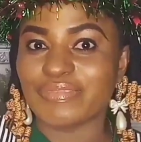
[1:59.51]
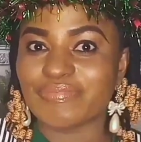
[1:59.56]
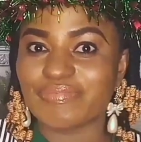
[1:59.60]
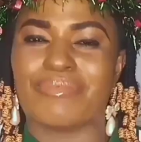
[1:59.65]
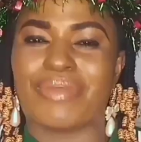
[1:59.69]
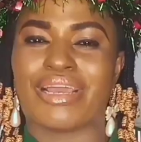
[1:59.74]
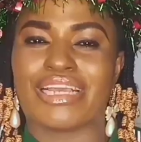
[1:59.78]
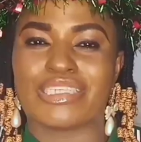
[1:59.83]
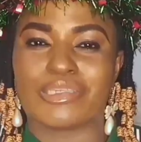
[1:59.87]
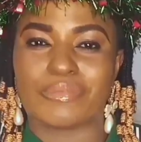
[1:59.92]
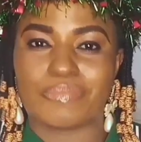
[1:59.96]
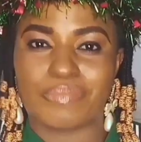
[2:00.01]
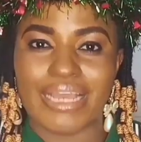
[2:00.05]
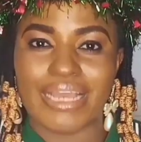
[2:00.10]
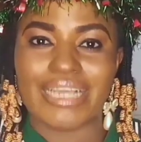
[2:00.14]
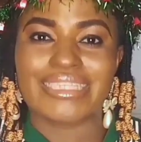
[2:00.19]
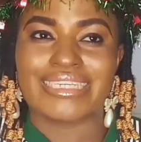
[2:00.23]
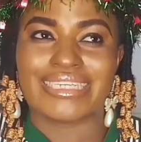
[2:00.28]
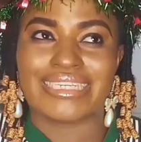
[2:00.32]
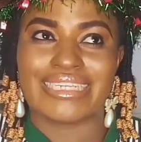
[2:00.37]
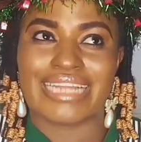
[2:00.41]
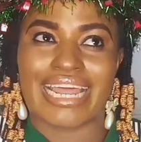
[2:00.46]
I'm
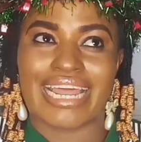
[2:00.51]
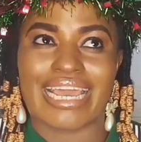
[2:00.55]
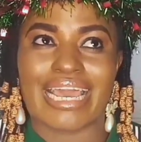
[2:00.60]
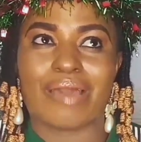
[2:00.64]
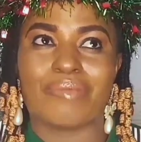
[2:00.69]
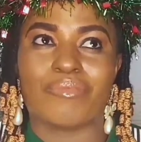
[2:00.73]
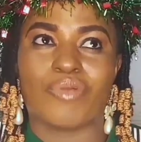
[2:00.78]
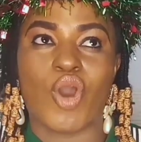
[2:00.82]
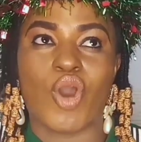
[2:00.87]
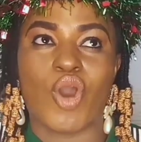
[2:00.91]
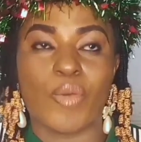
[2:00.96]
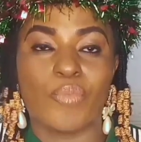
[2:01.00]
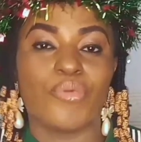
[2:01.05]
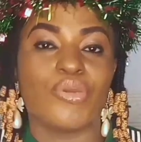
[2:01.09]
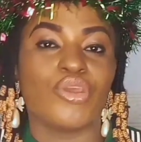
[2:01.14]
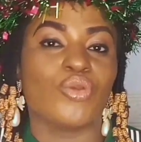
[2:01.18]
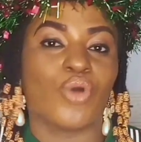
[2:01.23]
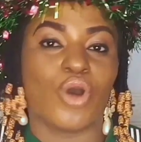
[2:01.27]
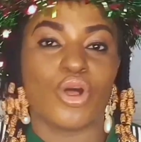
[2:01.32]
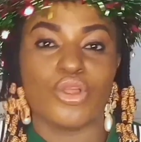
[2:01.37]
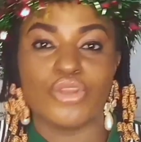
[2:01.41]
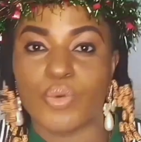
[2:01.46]
expecting, like I'm hoping you
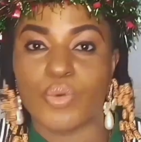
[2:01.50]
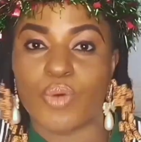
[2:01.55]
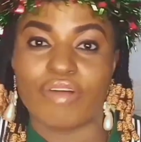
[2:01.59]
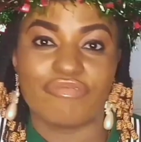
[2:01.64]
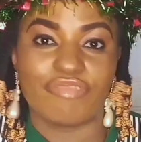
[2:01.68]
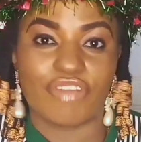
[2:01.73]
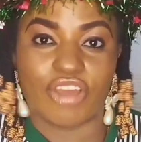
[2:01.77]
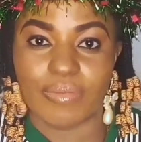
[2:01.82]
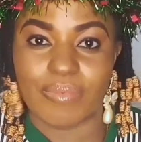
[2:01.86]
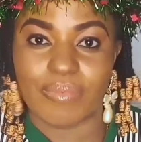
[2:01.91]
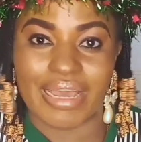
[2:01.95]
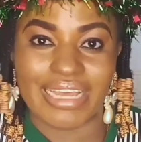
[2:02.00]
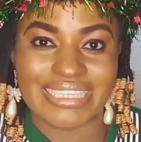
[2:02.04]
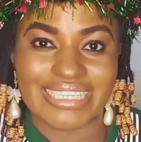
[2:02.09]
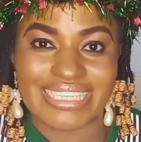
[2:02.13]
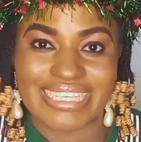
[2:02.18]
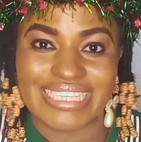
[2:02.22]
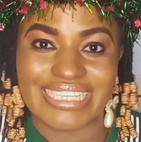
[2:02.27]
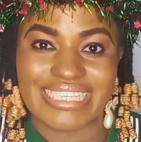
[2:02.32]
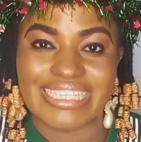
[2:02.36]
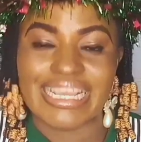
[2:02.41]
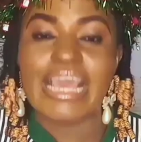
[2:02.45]
all know what Vlogmas is.